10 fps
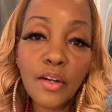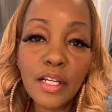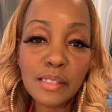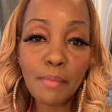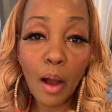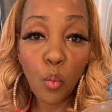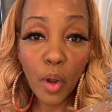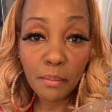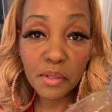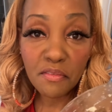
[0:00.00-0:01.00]
is my
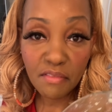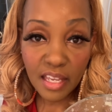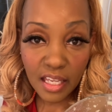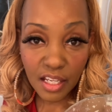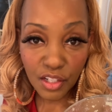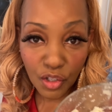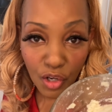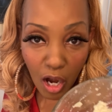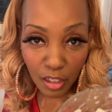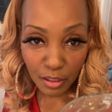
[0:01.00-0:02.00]
whipped vegan
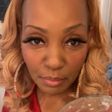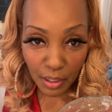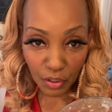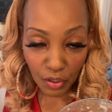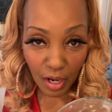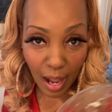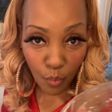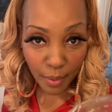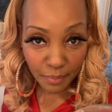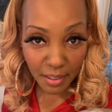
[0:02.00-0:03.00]
garlic butter. I
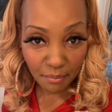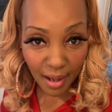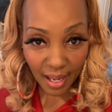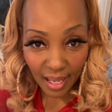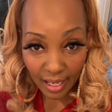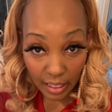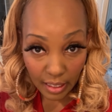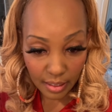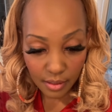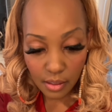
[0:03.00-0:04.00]
whipped it by
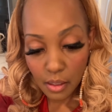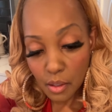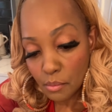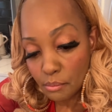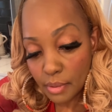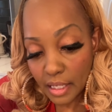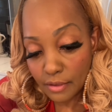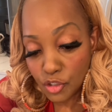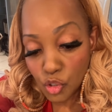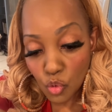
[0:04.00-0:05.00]
hand, but if
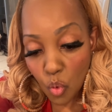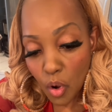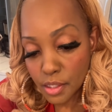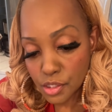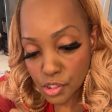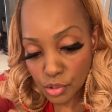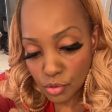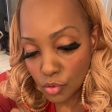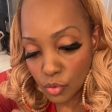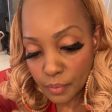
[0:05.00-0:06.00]
you want
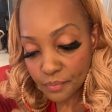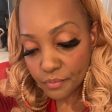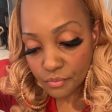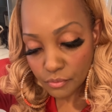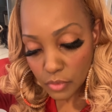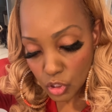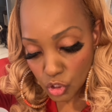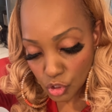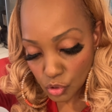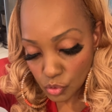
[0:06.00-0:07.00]
to
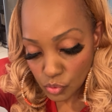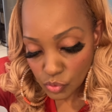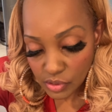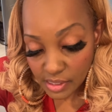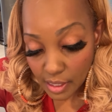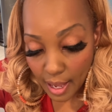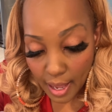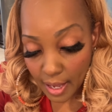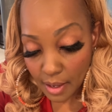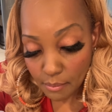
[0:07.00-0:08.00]
use a
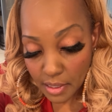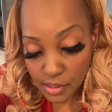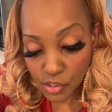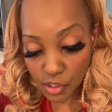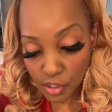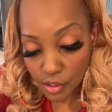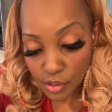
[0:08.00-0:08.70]
hand mixer,